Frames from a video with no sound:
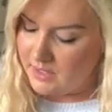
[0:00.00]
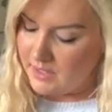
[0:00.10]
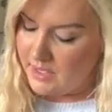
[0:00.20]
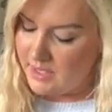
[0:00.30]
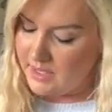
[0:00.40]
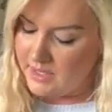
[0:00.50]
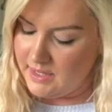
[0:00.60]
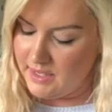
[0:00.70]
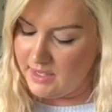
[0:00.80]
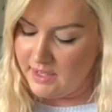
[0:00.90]

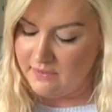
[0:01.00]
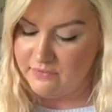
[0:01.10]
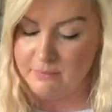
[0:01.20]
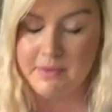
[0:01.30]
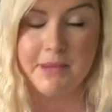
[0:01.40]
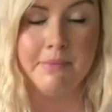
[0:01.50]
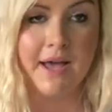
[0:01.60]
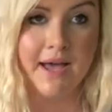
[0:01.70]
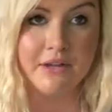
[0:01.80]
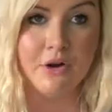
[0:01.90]
I have my
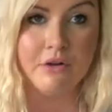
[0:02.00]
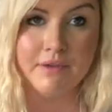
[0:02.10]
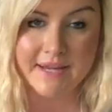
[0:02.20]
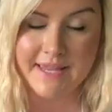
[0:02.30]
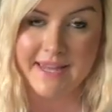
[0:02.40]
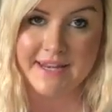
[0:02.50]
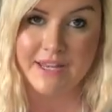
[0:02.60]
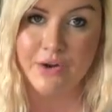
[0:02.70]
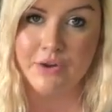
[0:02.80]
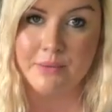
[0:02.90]
pan already
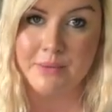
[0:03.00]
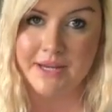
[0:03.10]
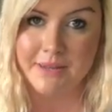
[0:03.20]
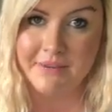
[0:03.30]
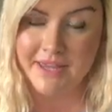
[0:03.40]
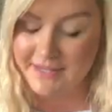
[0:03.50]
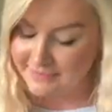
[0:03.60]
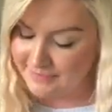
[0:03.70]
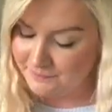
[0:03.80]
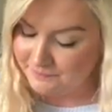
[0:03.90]
heating on a medium heat.